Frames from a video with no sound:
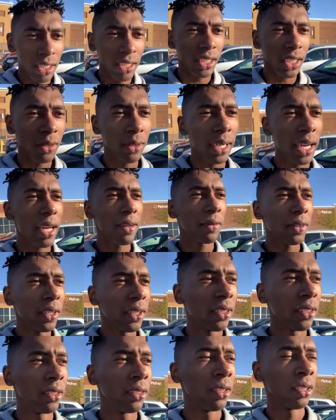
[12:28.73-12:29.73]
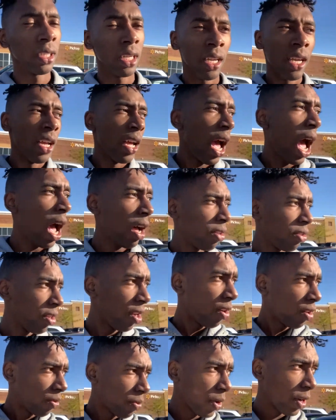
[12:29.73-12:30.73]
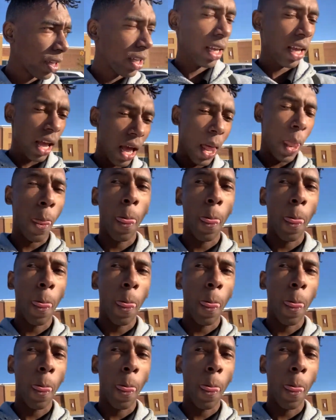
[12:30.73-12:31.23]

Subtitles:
or whatever? I don't know, but yeah.